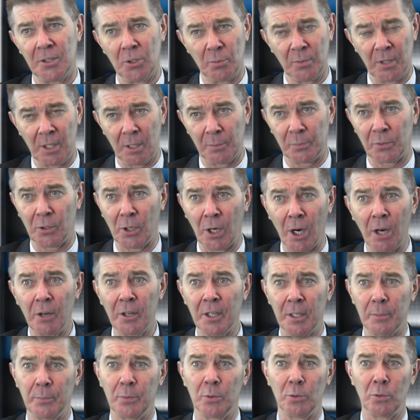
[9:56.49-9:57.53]
There'll be a
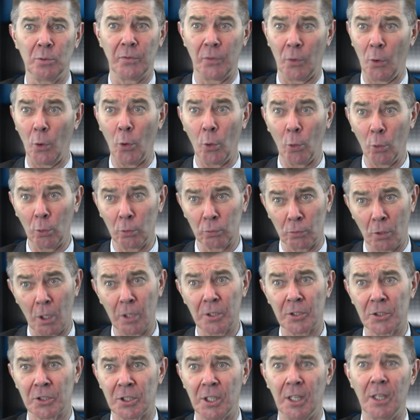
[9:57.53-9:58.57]
priority pool for all
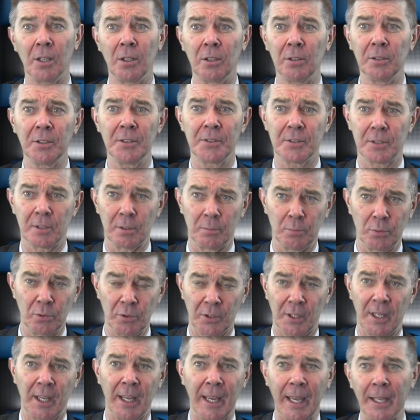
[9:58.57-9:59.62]
Rox shareholders to
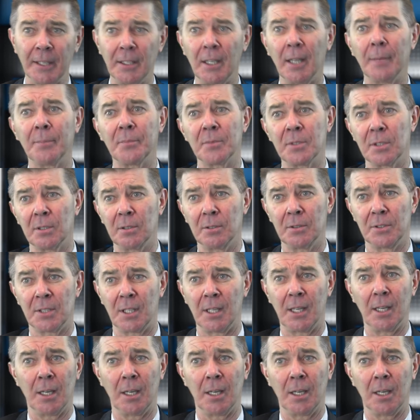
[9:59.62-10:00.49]
put their hand up to say,